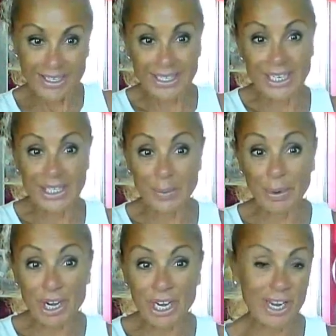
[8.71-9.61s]
Stacy
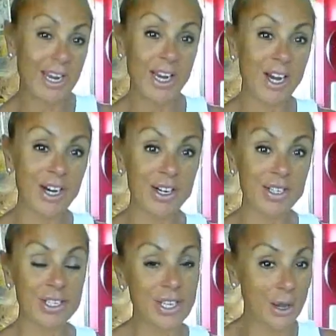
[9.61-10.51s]
Burke here.
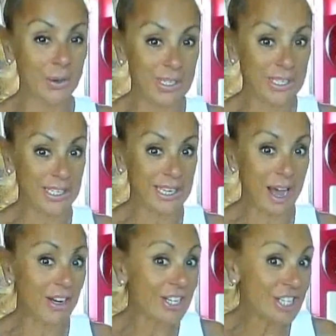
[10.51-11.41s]
Just thought I would sit
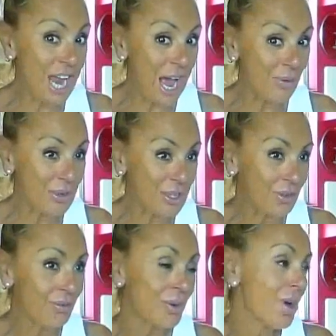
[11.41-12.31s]
down and chat with
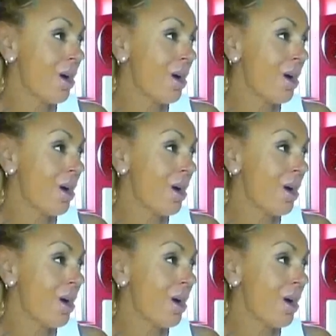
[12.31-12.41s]
you.